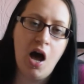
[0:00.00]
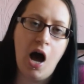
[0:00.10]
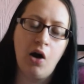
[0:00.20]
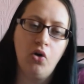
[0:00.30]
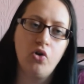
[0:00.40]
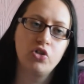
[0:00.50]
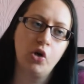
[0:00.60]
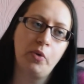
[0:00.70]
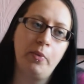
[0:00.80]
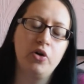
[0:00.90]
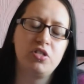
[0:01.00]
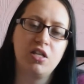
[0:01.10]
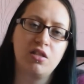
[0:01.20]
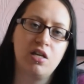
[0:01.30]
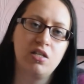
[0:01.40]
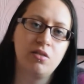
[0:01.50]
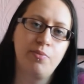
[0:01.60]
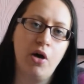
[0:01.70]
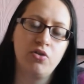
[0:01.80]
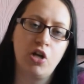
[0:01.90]
I'll also be putting this
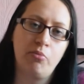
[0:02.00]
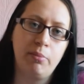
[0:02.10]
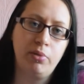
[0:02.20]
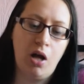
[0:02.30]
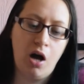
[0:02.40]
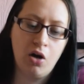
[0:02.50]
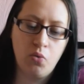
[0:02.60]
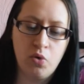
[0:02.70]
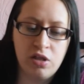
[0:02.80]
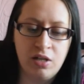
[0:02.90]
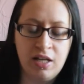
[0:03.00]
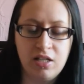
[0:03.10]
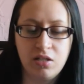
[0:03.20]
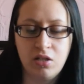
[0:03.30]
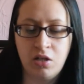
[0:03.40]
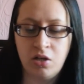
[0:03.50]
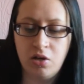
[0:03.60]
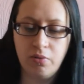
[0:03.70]
post on my blog with a link to